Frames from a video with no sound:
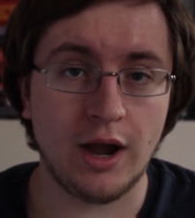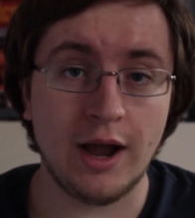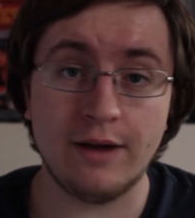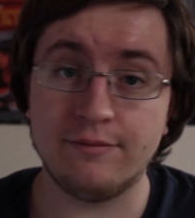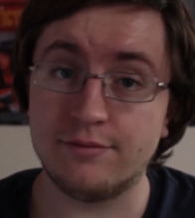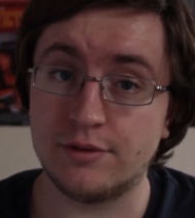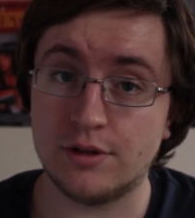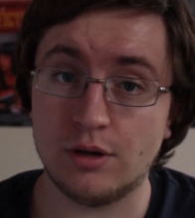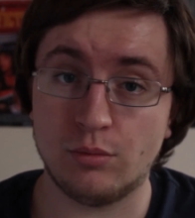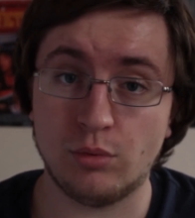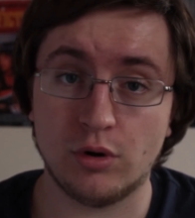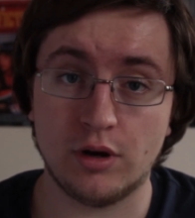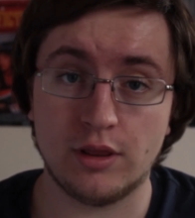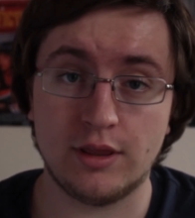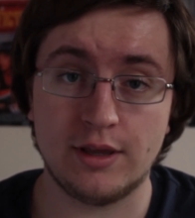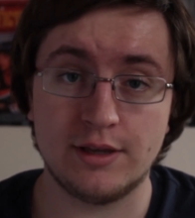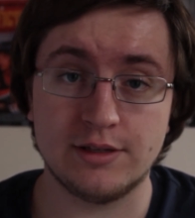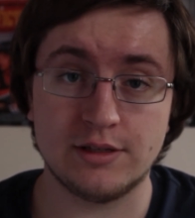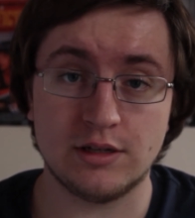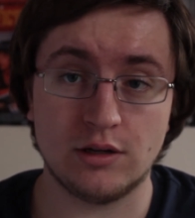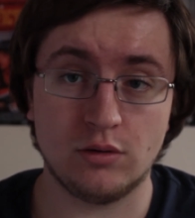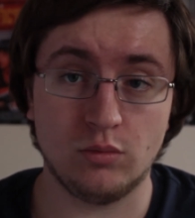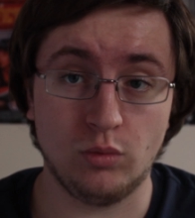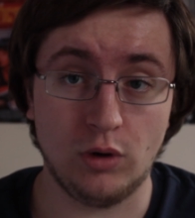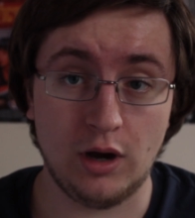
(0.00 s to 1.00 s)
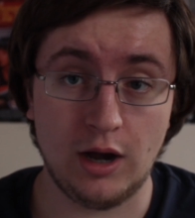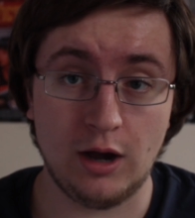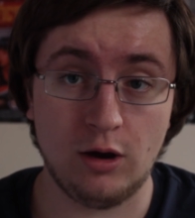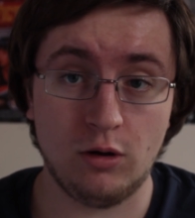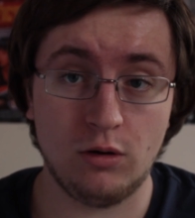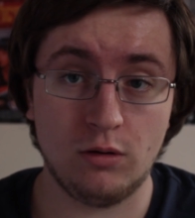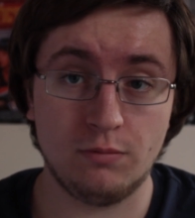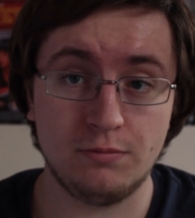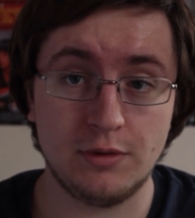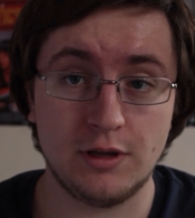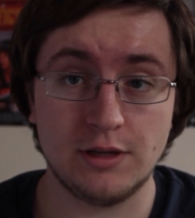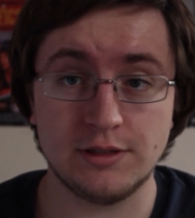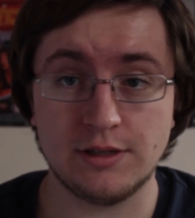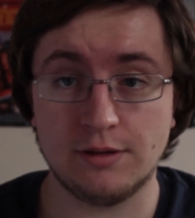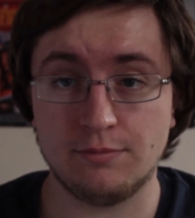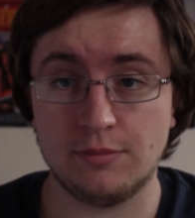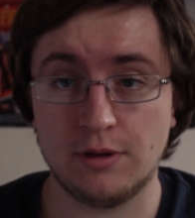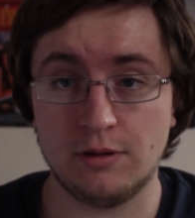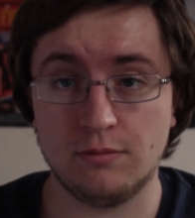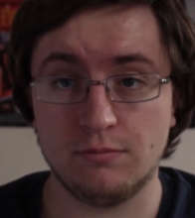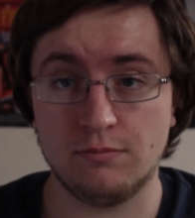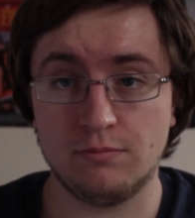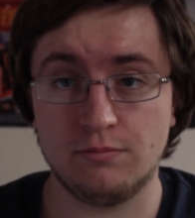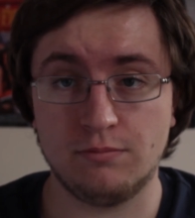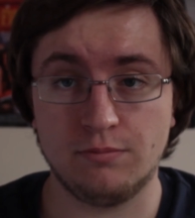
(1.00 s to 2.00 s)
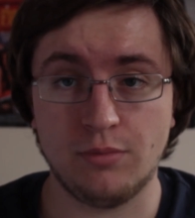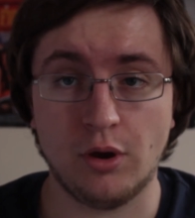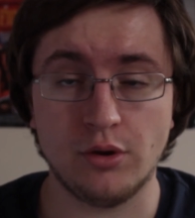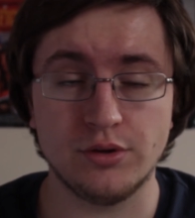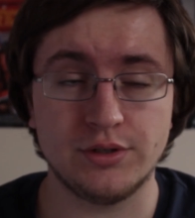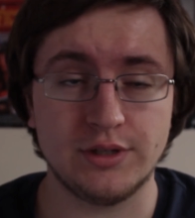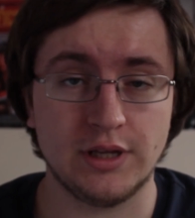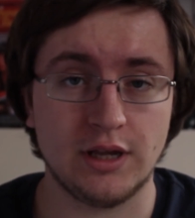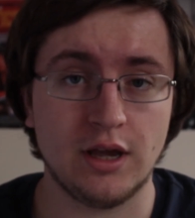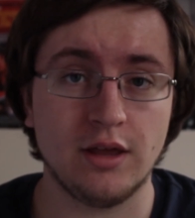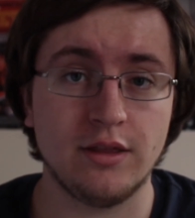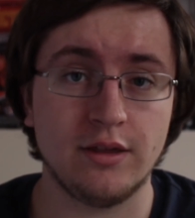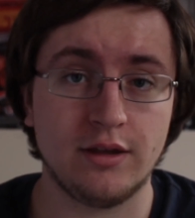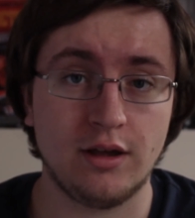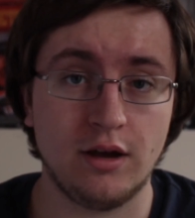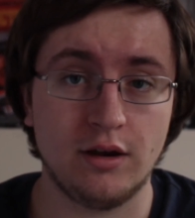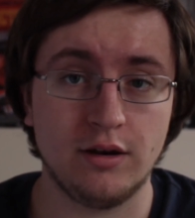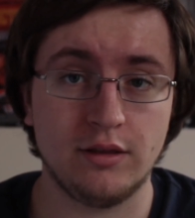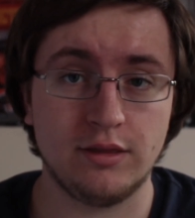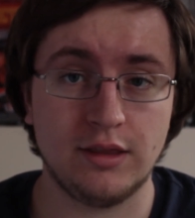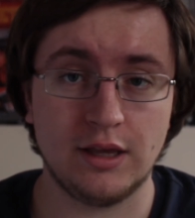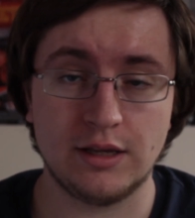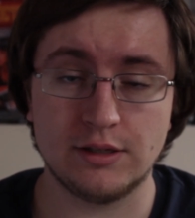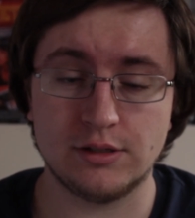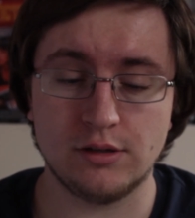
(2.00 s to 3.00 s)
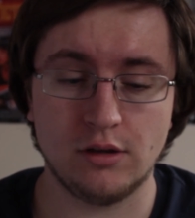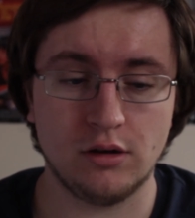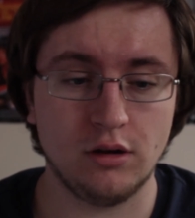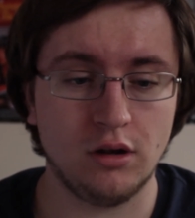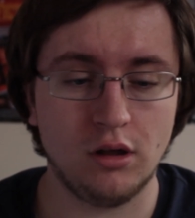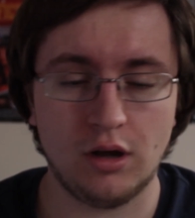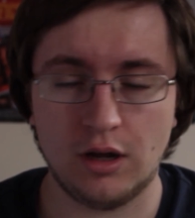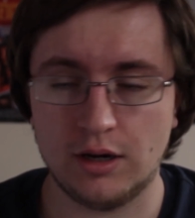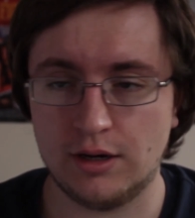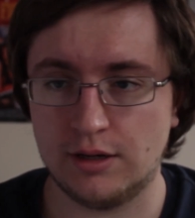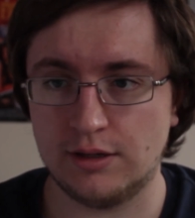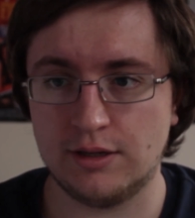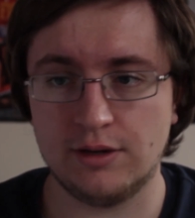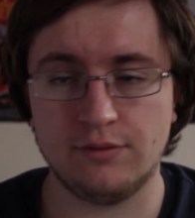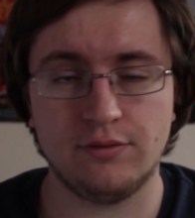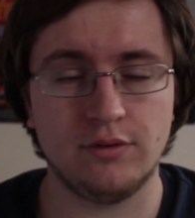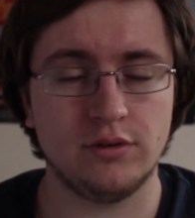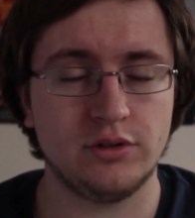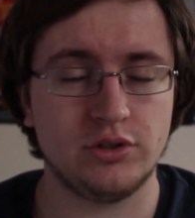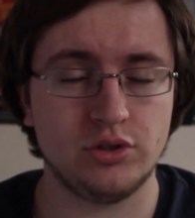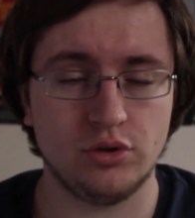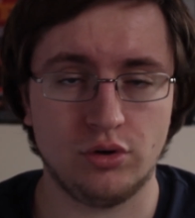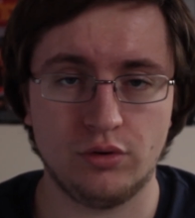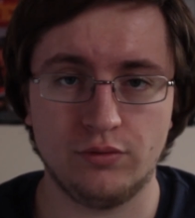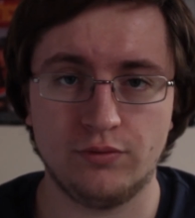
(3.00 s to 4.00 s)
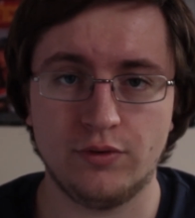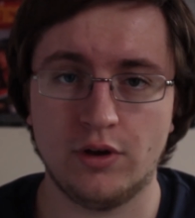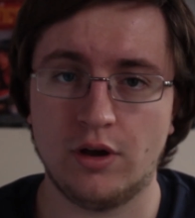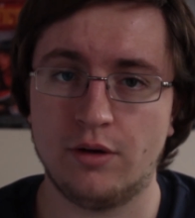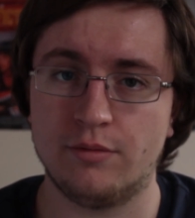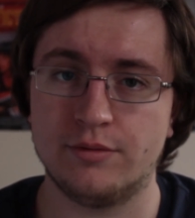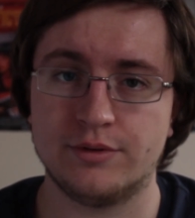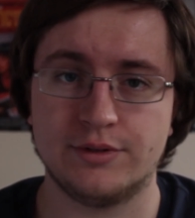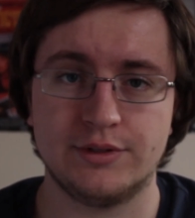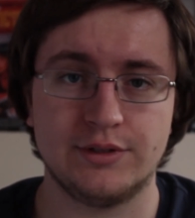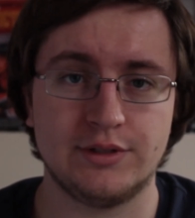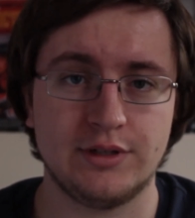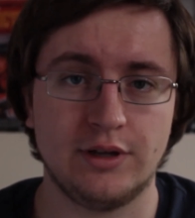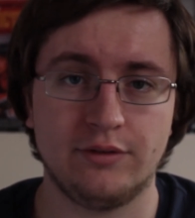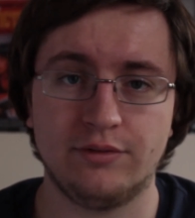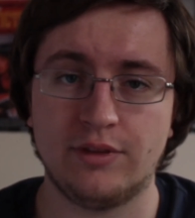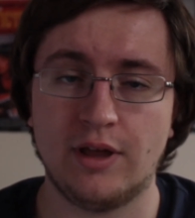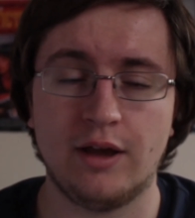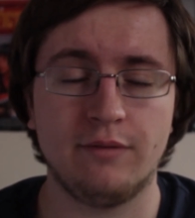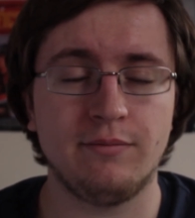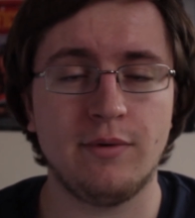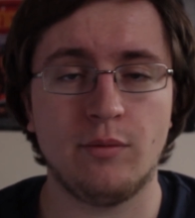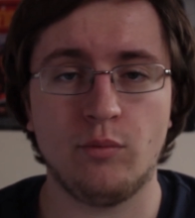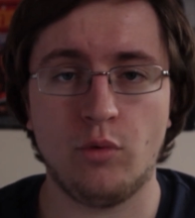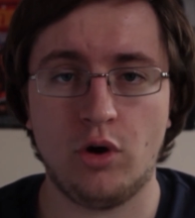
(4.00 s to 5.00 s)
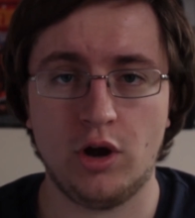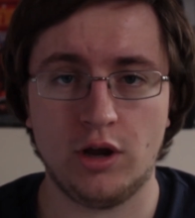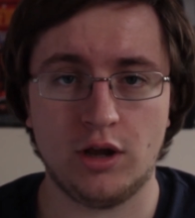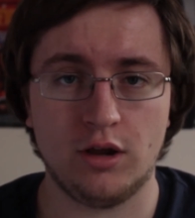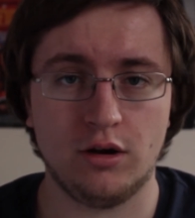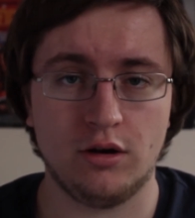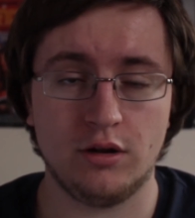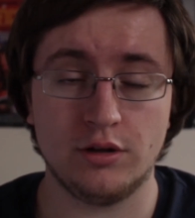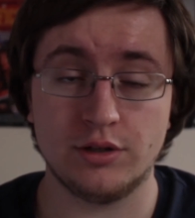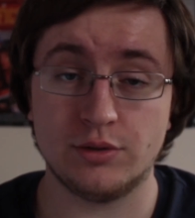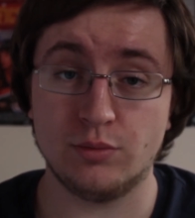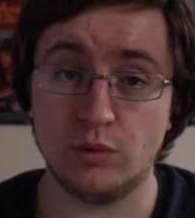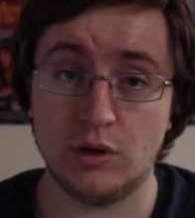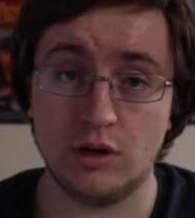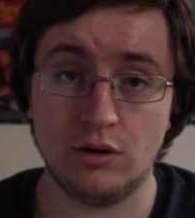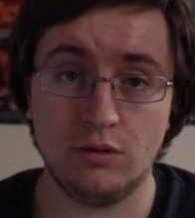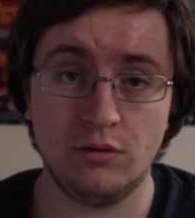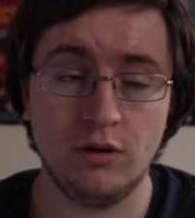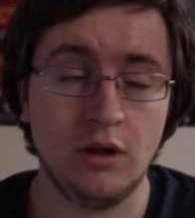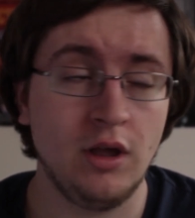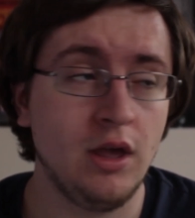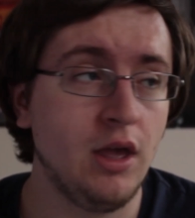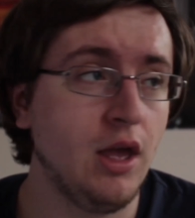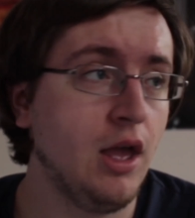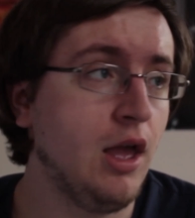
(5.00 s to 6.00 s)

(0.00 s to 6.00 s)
I haven't done one of these in a while because I've been posting other kind of things online and different short films and stuff that I've been working on as well.